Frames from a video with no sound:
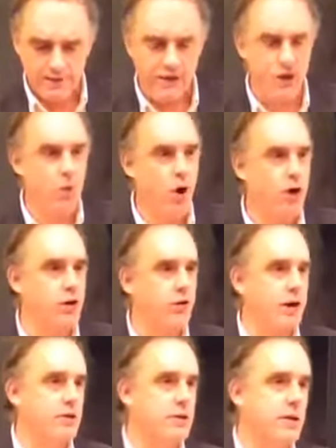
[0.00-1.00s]
if you
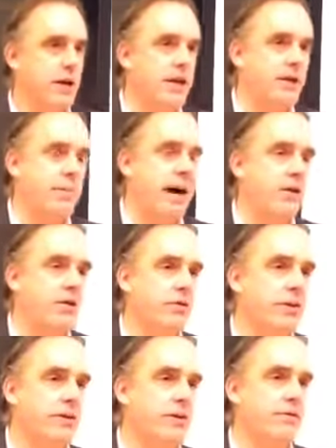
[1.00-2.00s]
wander outside the
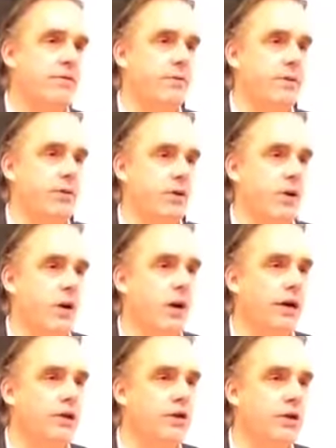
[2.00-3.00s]
boundaries of your
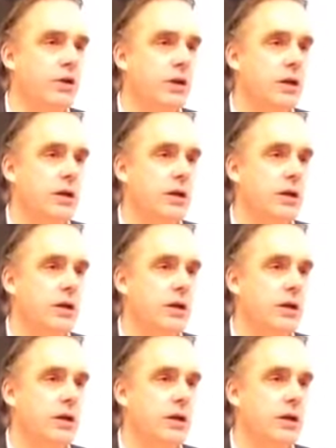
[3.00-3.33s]
knowledge,